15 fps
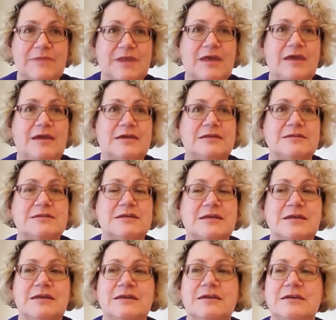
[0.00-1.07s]
And
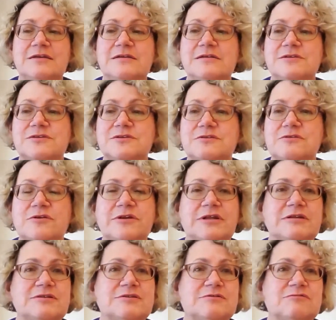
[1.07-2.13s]
he is
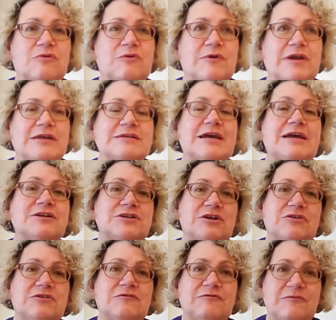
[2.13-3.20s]
learning he has actually
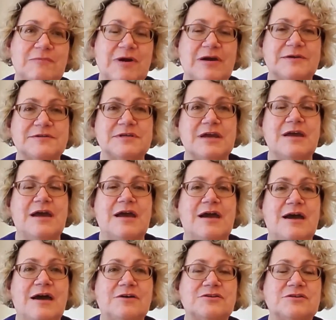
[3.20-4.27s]
learnt from us
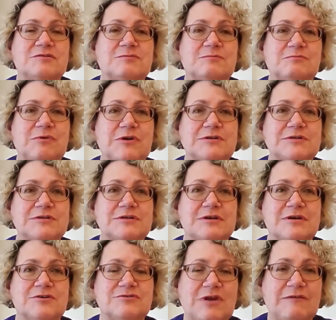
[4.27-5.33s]
how to press
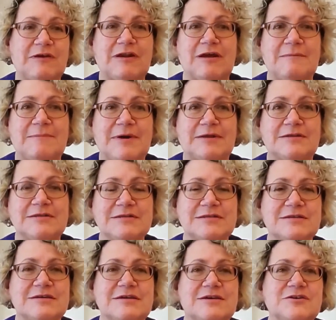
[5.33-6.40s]
traffic light
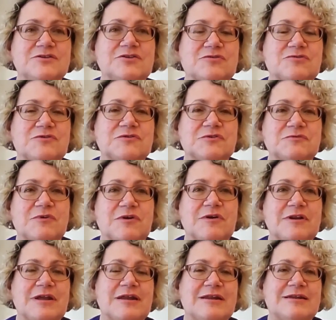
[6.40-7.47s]
buttons to cross the
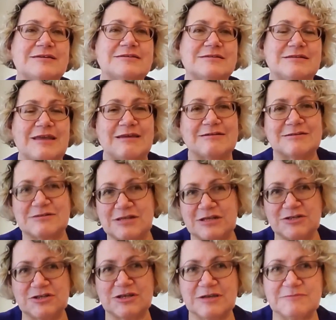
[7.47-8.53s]
road, and they're
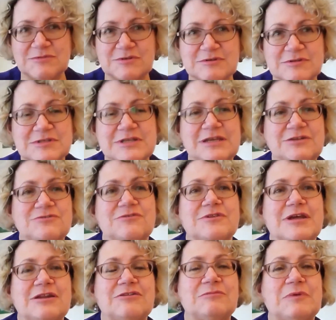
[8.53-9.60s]
teaching him to centre on
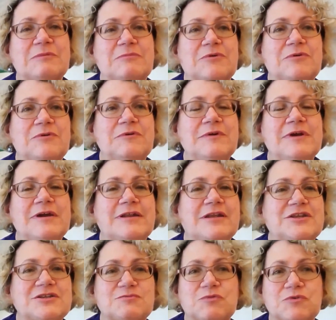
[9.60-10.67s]
that a little bit more, and he
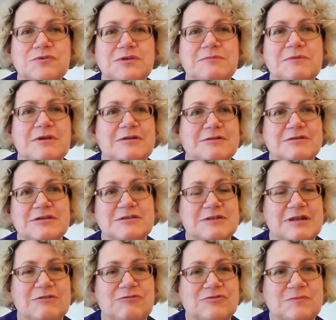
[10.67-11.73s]
just walks up there and just
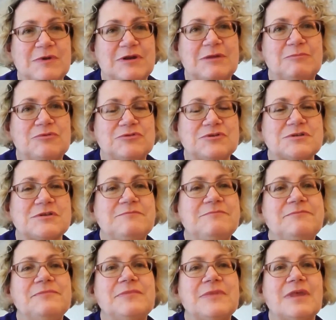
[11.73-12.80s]
automatically pushes them.
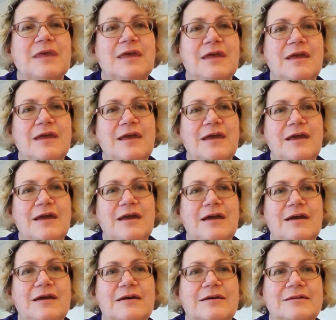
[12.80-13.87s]

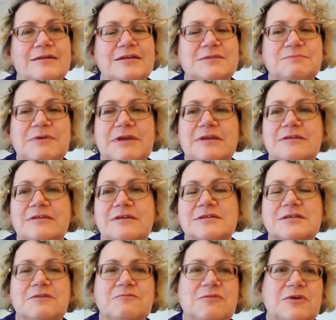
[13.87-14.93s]
And he's picking things
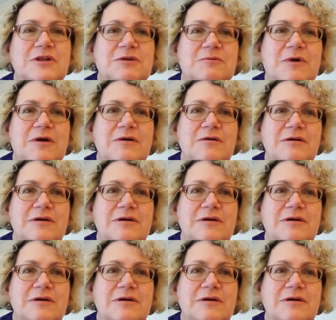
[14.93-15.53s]
up really well,